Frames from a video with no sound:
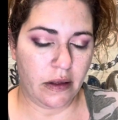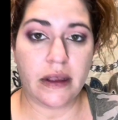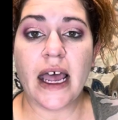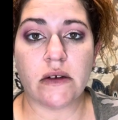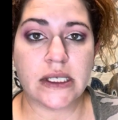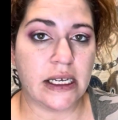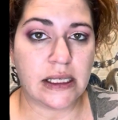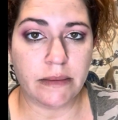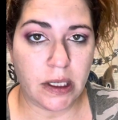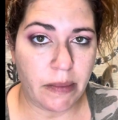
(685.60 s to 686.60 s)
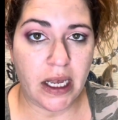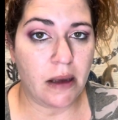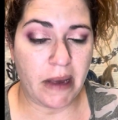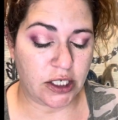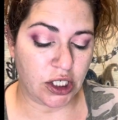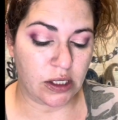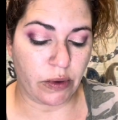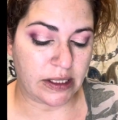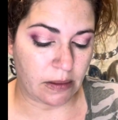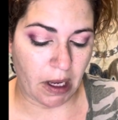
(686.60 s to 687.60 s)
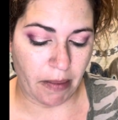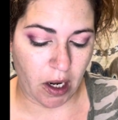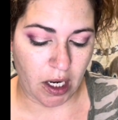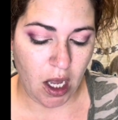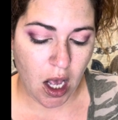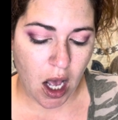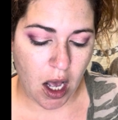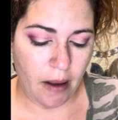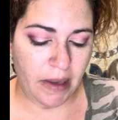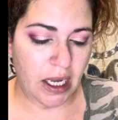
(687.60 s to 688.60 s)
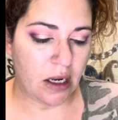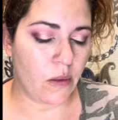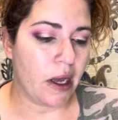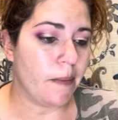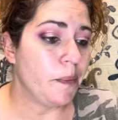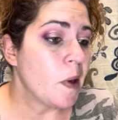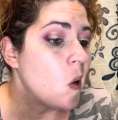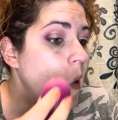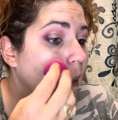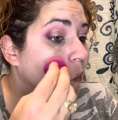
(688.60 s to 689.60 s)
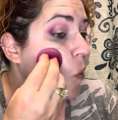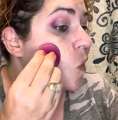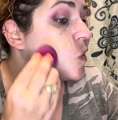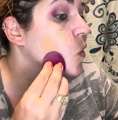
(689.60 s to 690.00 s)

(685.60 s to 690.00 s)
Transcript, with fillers: that'll say something, but it matches the rest of my body. Um, anyway, I'm trying, so